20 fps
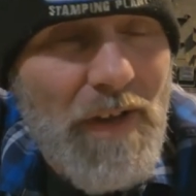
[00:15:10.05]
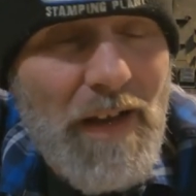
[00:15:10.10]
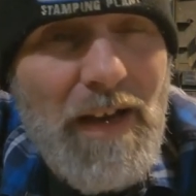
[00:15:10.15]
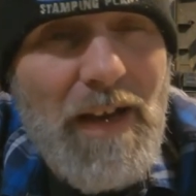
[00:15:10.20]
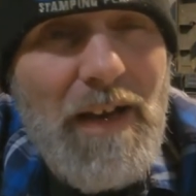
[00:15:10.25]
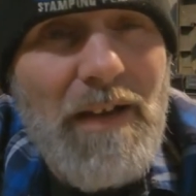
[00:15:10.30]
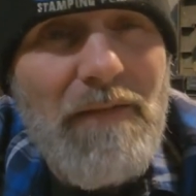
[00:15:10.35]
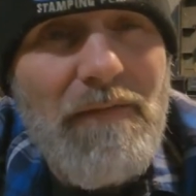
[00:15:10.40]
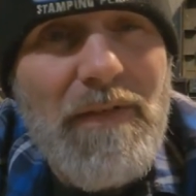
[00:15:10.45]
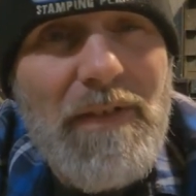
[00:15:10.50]
I
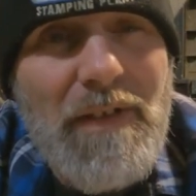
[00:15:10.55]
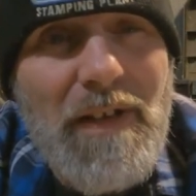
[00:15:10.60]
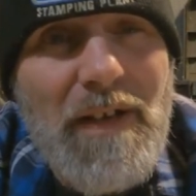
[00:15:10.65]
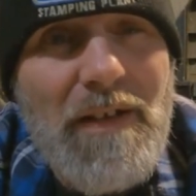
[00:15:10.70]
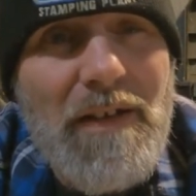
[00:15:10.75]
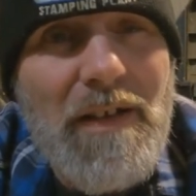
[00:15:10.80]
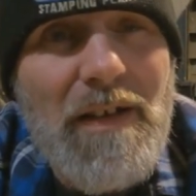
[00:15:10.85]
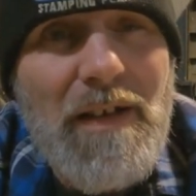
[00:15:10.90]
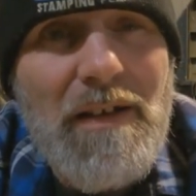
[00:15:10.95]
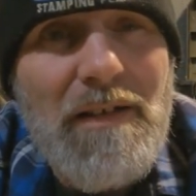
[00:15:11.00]
can't even tell
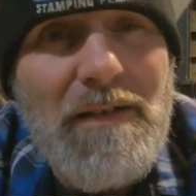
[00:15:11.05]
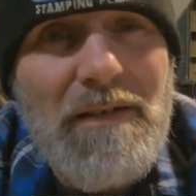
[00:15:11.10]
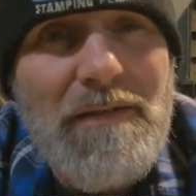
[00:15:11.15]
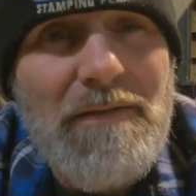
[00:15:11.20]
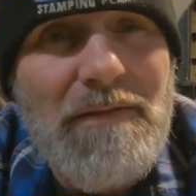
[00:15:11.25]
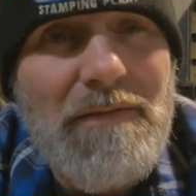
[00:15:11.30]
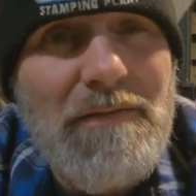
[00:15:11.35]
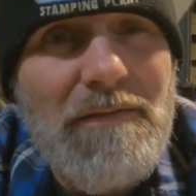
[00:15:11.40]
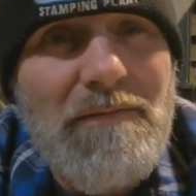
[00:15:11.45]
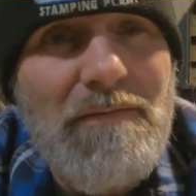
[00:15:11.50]
you
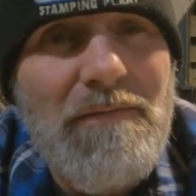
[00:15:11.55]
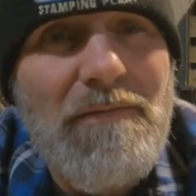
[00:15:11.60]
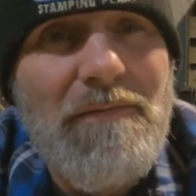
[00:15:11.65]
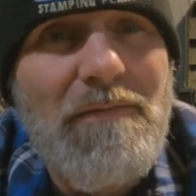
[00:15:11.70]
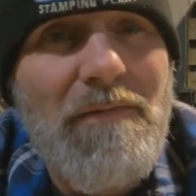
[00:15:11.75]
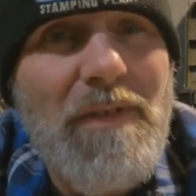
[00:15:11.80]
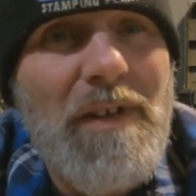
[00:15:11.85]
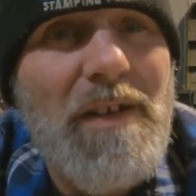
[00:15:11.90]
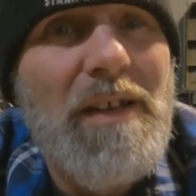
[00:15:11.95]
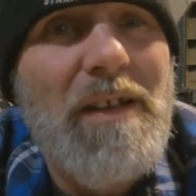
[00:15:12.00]

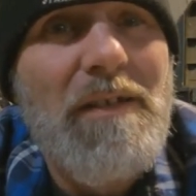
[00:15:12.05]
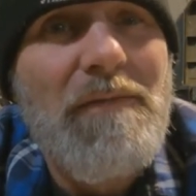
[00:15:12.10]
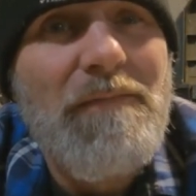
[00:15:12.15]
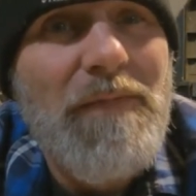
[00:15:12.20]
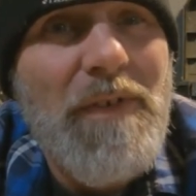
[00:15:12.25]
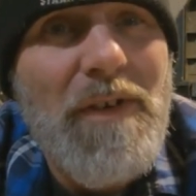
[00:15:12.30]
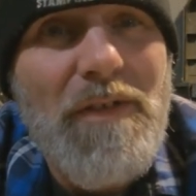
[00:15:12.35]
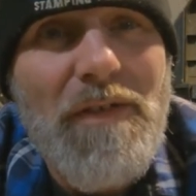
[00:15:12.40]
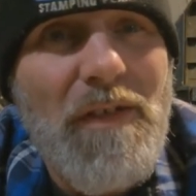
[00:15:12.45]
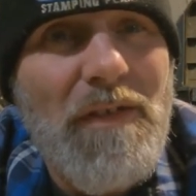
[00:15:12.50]
when that
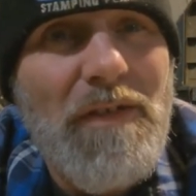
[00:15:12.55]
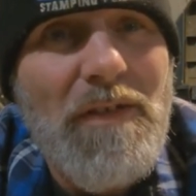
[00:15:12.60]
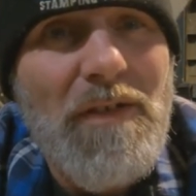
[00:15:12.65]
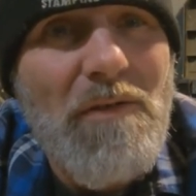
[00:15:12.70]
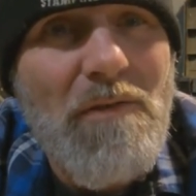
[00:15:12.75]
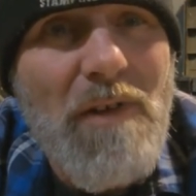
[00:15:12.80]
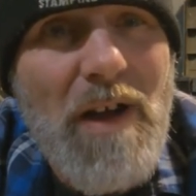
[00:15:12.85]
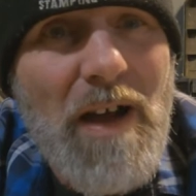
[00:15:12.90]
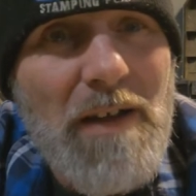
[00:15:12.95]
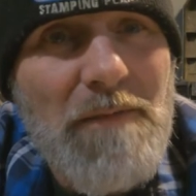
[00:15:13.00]
first, you
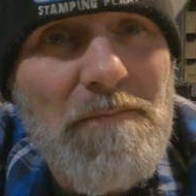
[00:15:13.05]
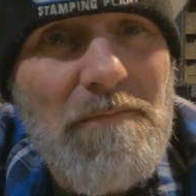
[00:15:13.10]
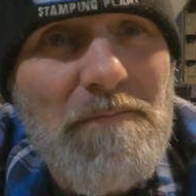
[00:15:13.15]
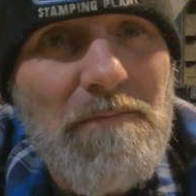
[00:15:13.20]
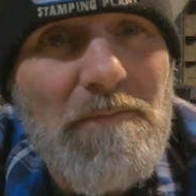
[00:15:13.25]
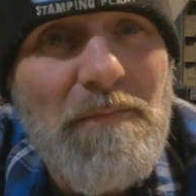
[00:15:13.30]
know why?